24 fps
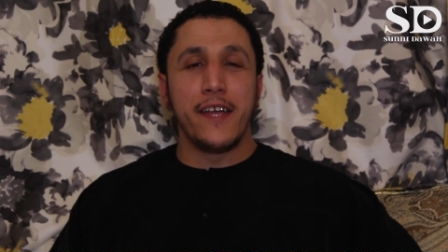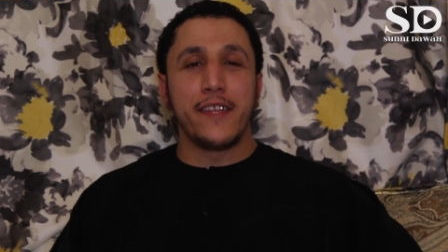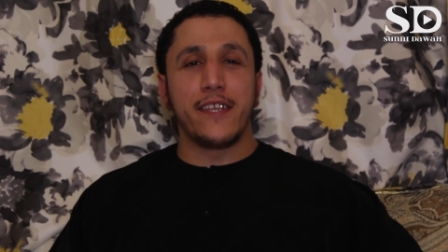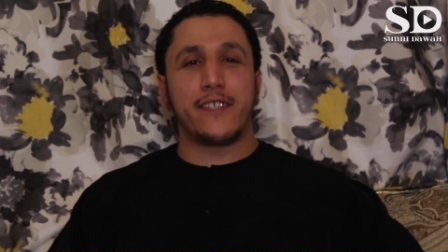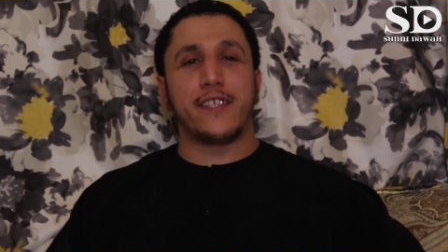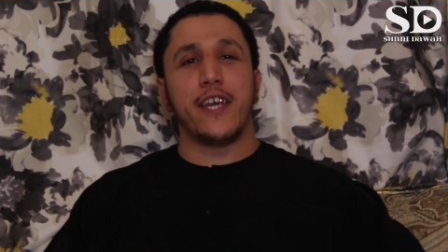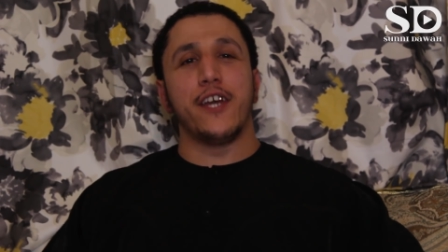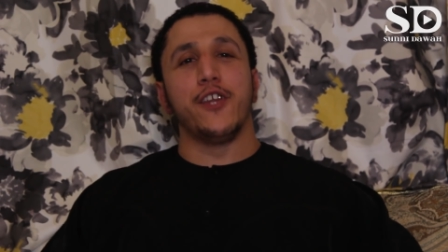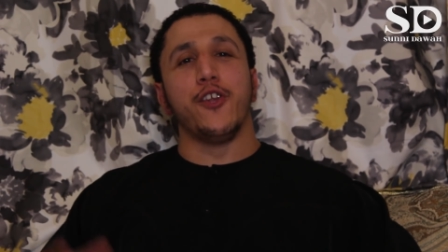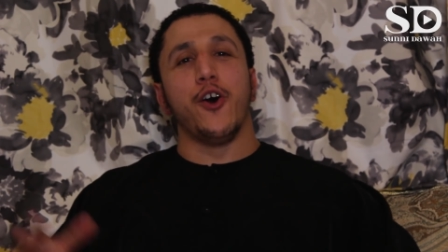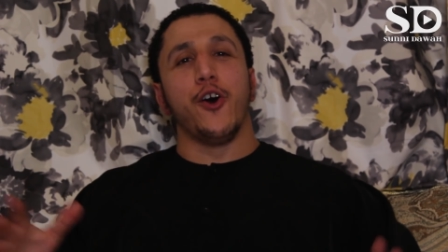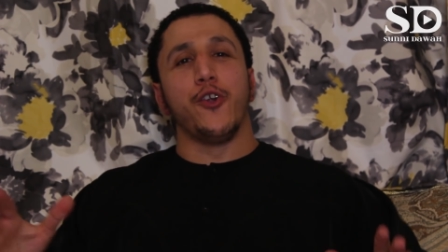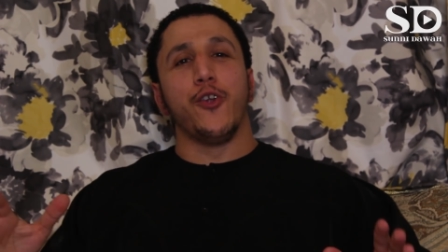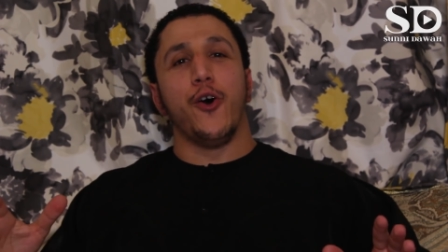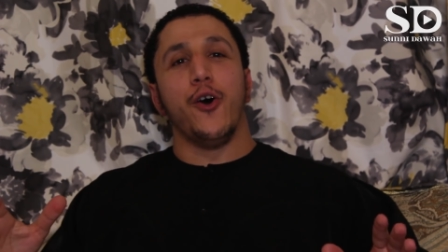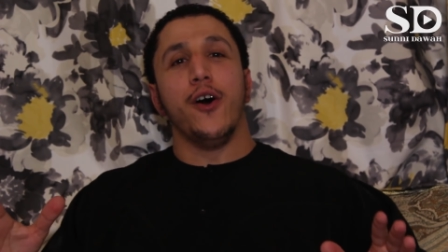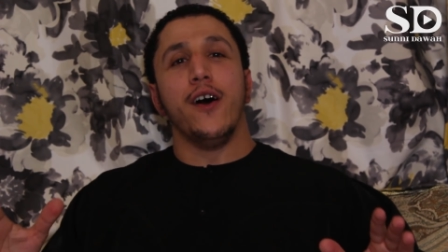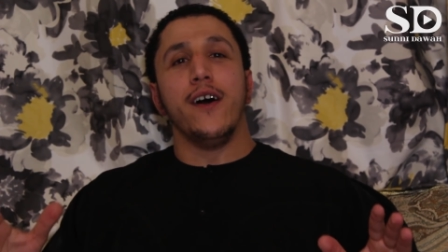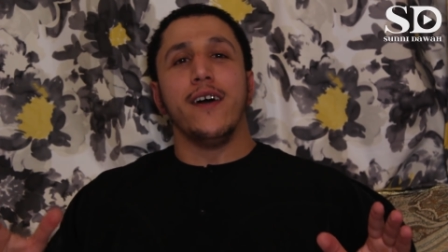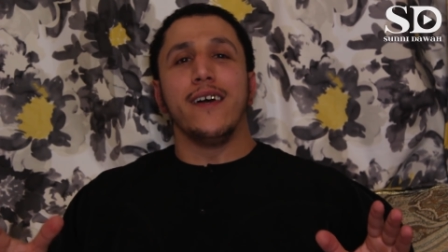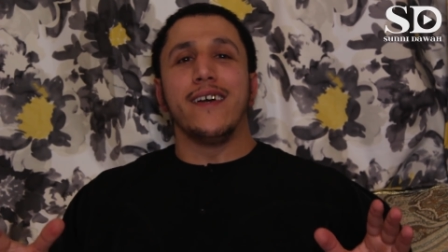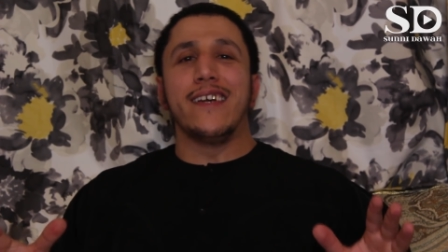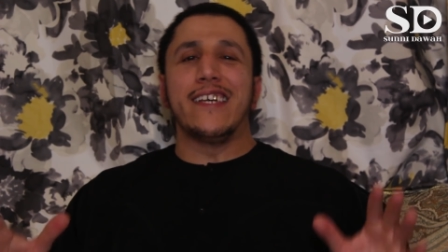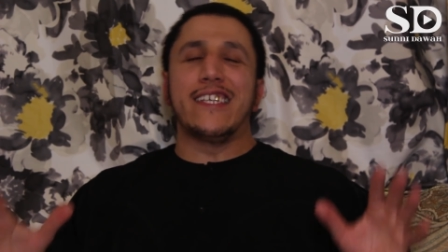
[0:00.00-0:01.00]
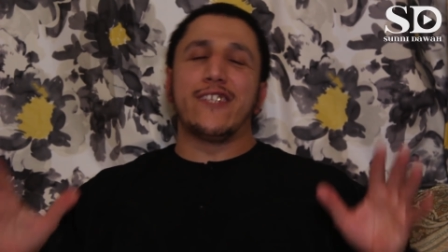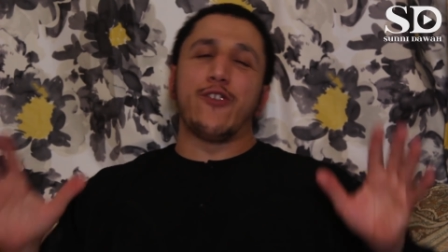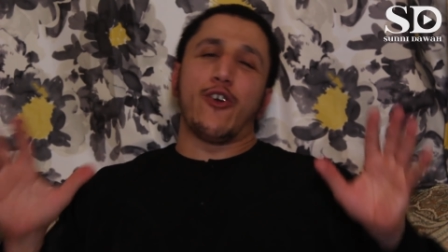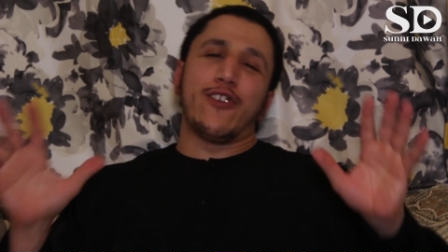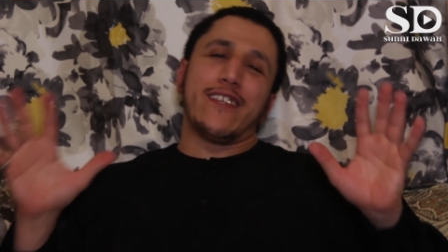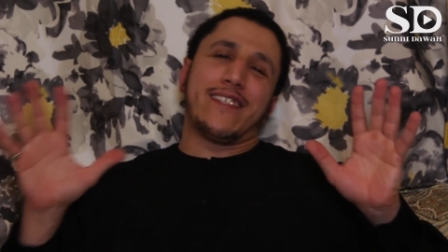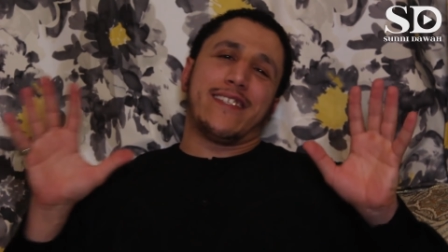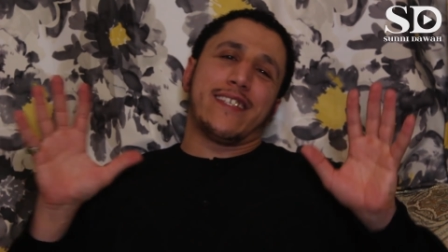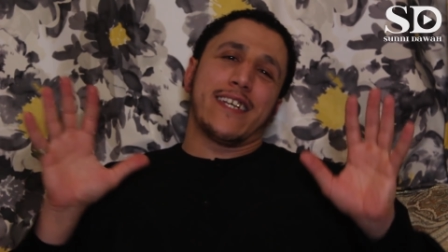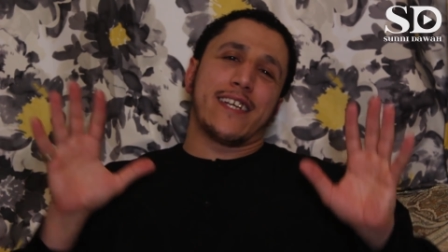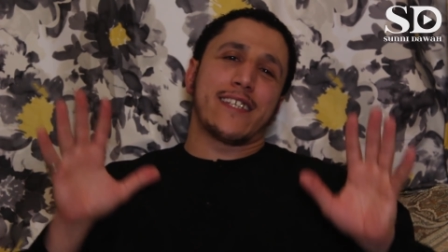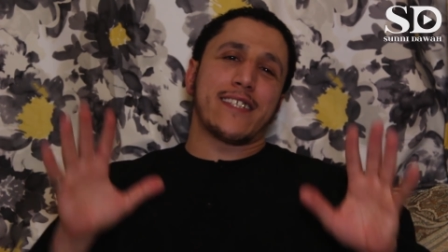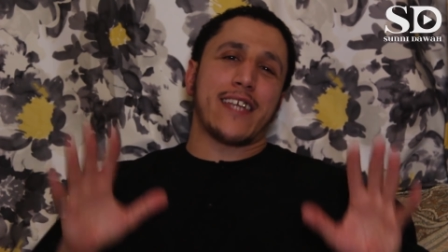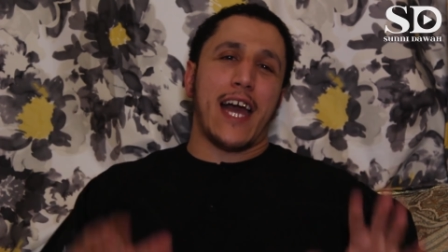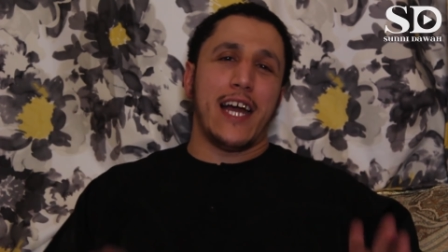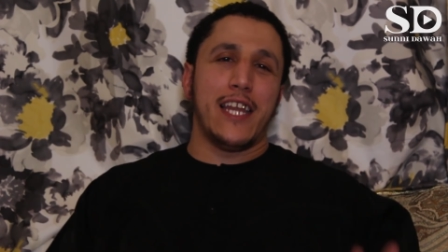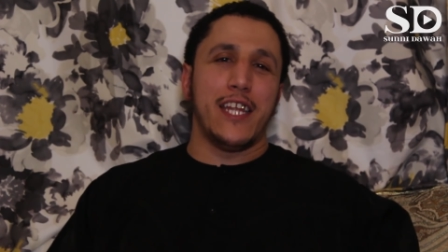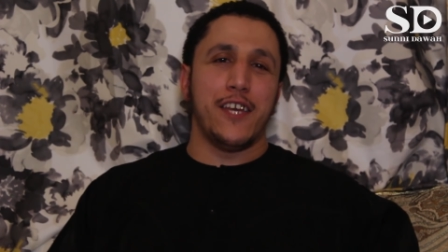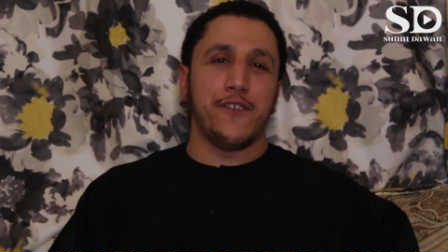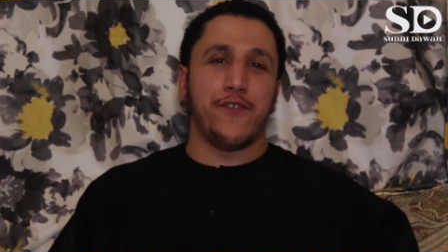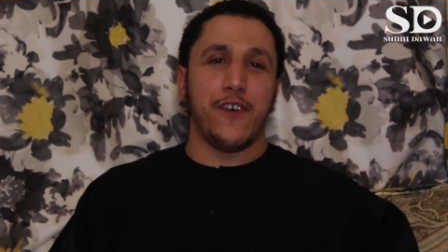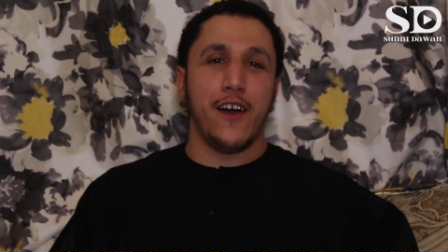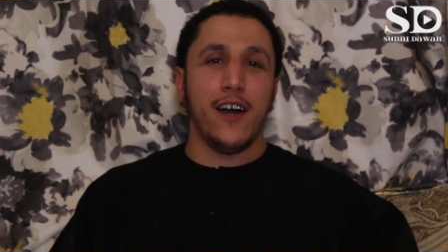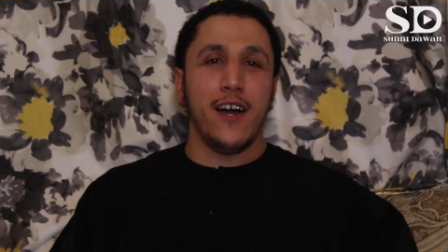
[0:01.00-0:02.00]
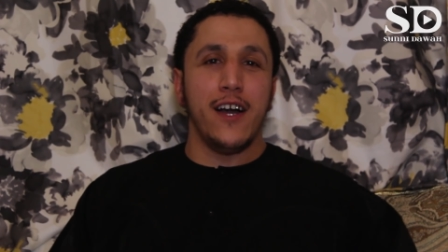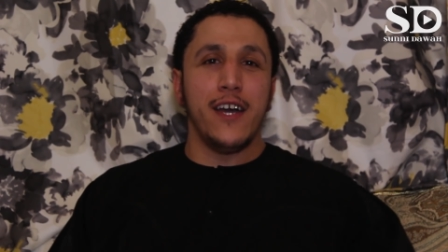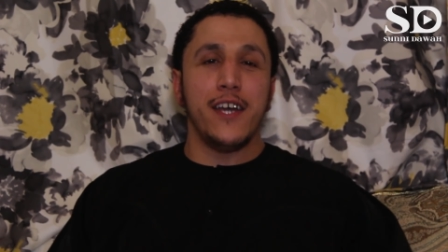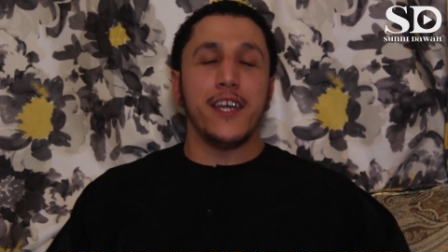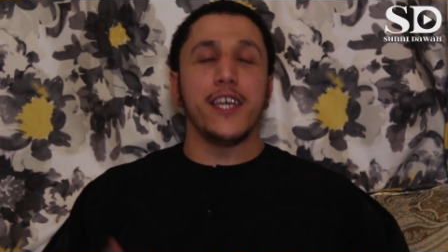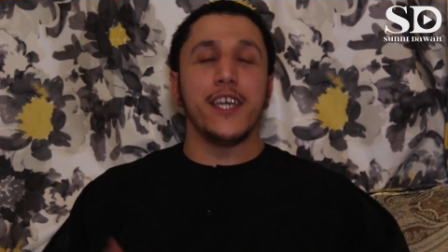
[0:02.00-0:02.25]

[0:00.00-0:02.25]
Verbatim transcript: they say, no, no, he's not the second Khalifa.